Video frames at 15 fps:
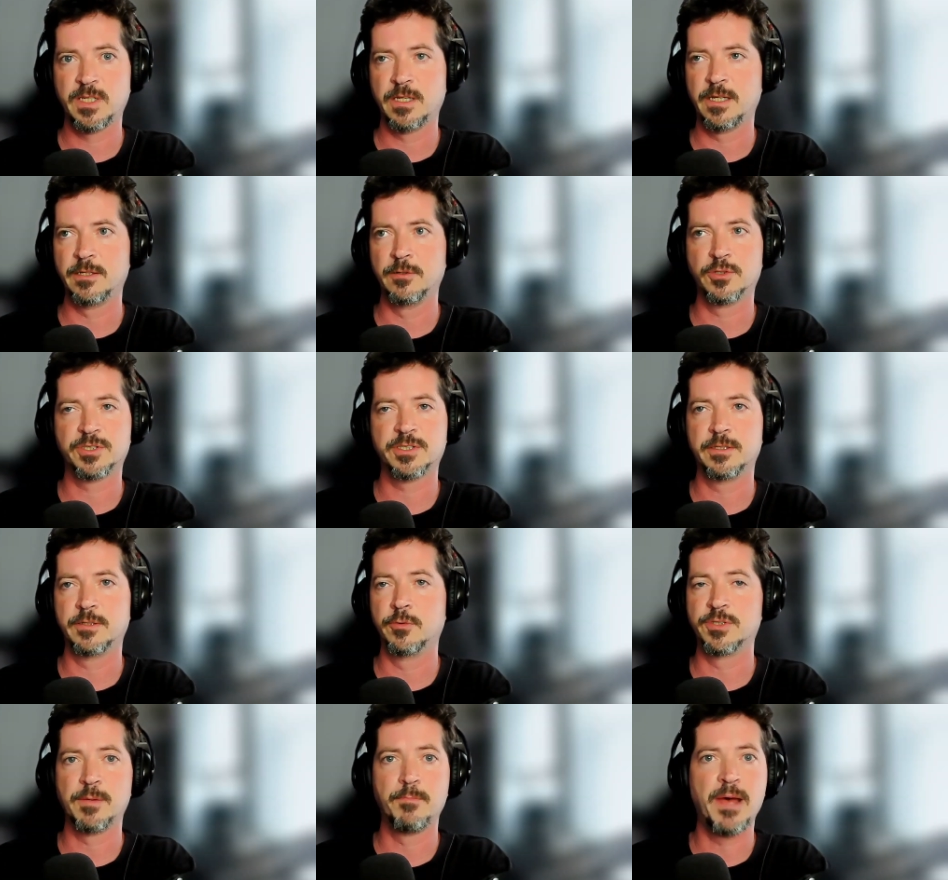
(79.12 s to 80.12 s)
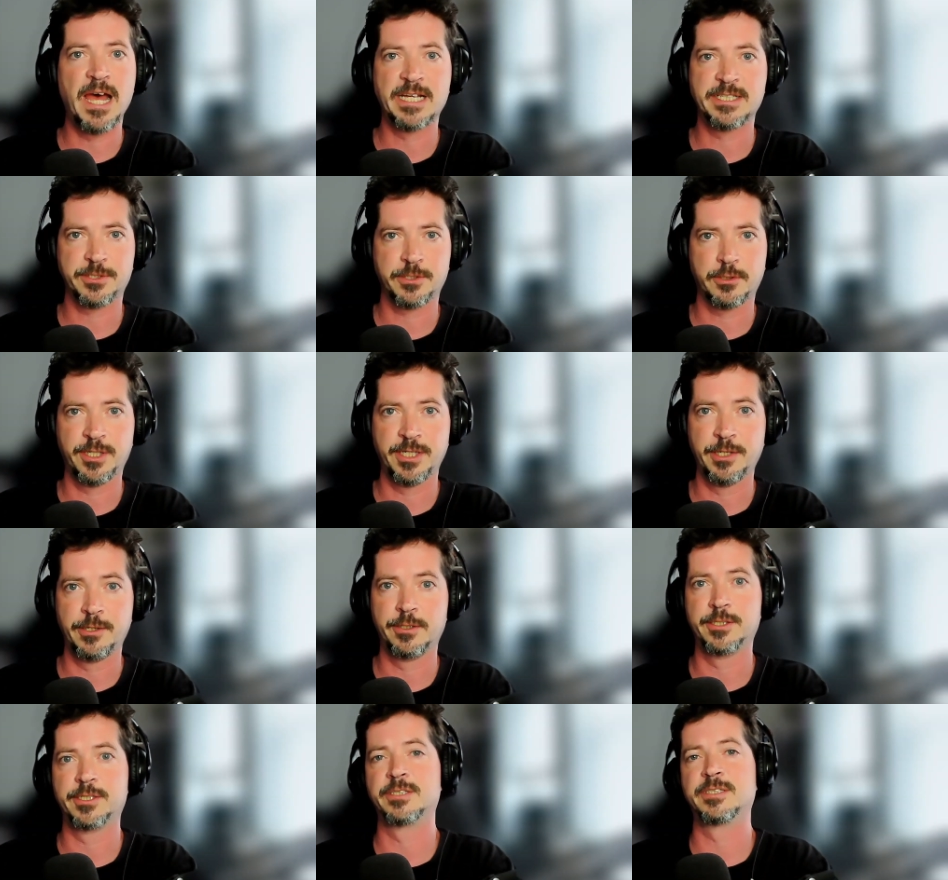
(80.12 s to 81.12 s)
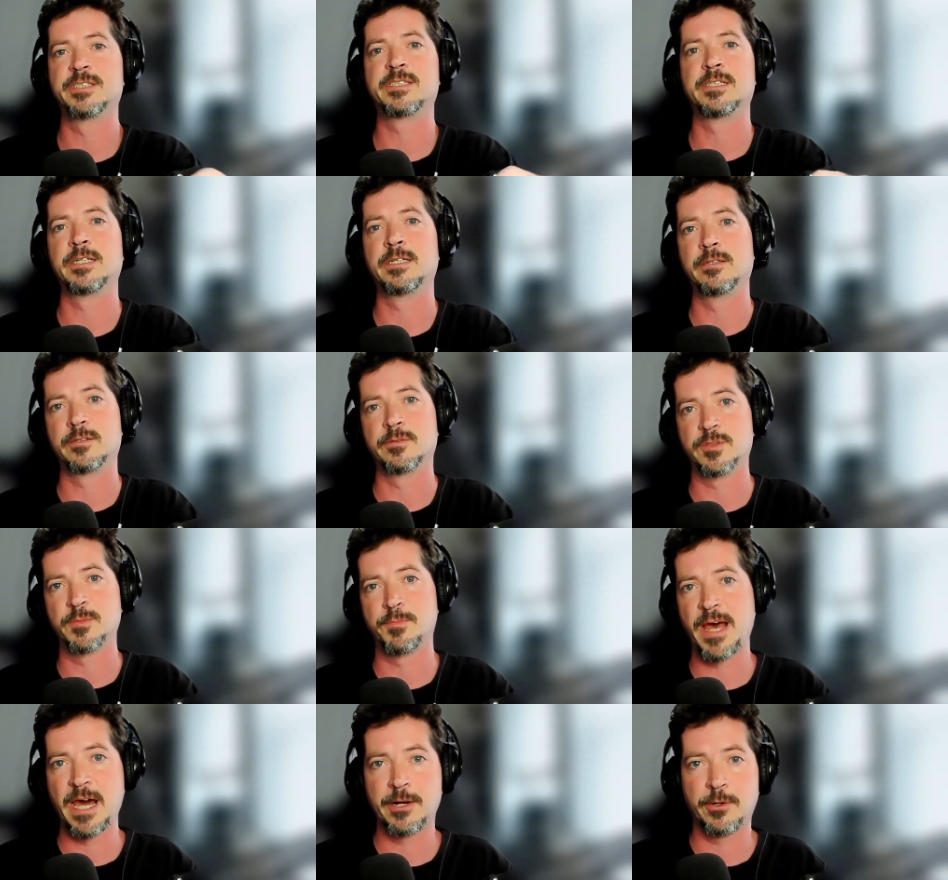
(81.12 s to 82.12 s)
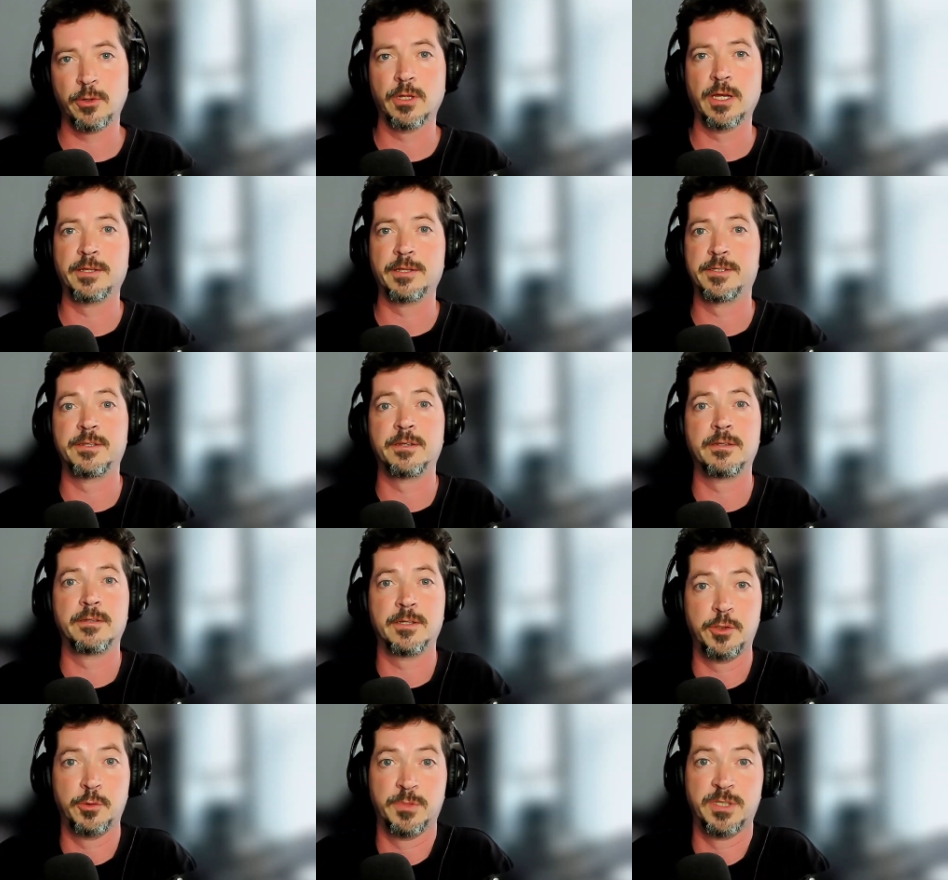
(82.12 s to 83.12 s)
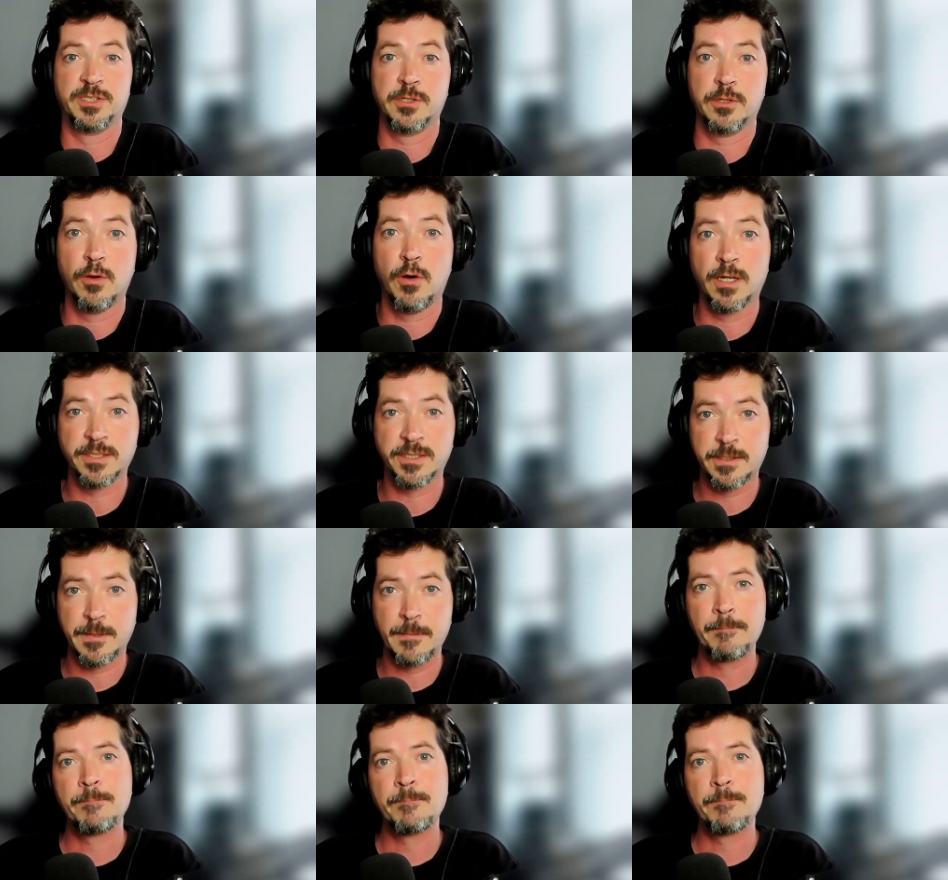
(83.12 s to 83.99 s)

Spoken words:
It was a massacre here. You can see there was a battle and the humans lost.